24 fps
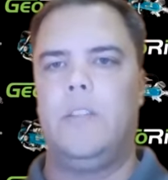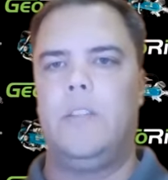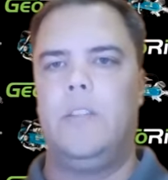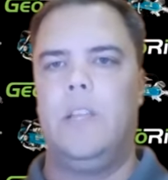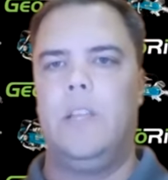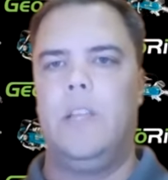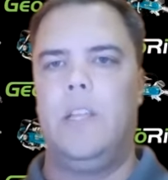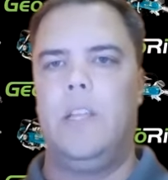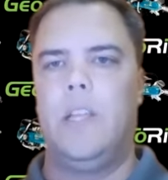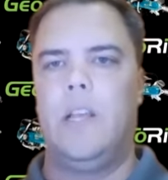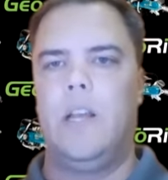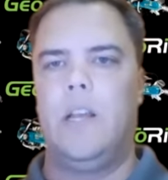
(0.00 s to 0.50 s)

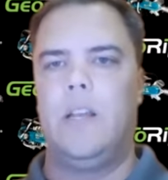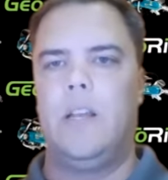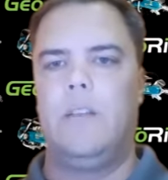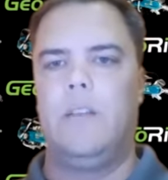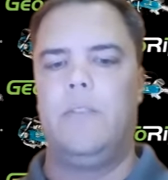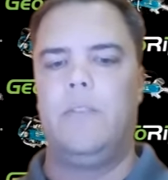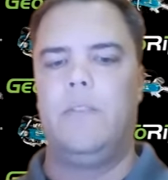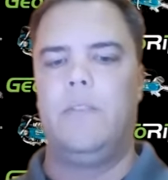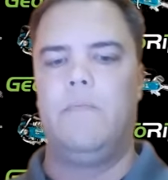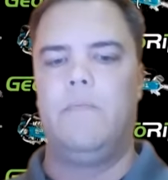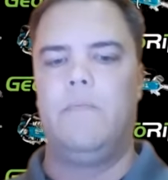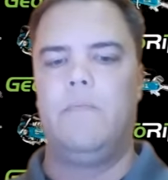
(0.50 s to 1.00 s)

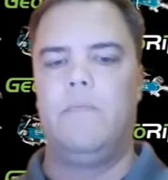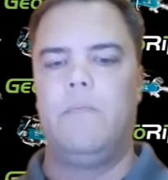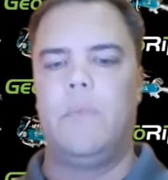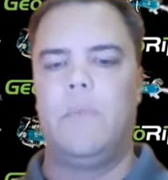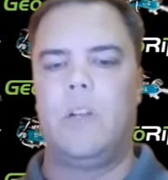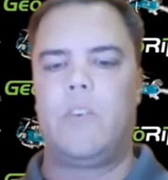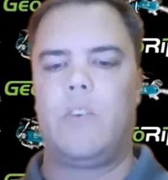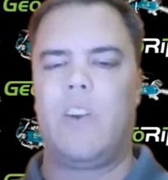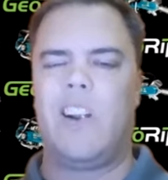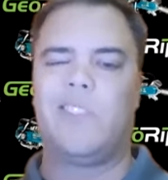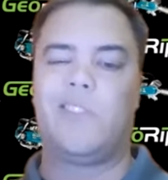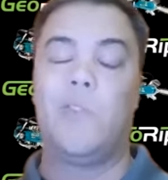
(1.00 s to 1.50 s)

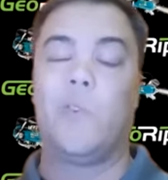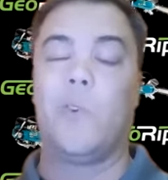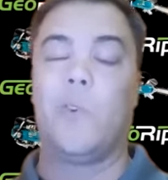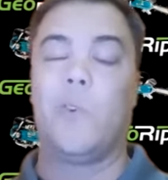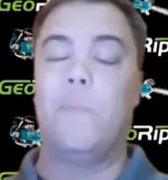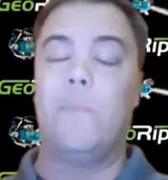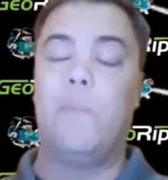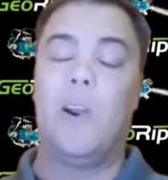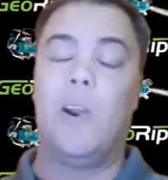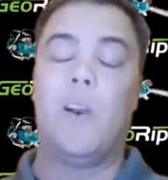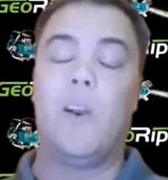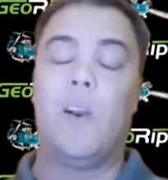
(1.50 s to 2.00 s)
North
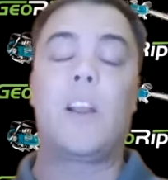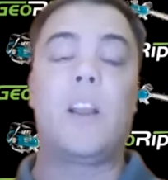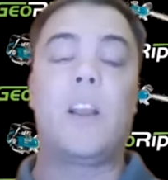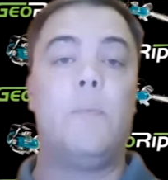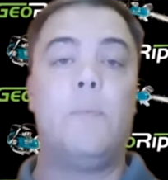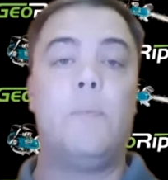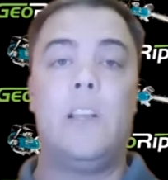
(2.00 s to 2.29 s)
America,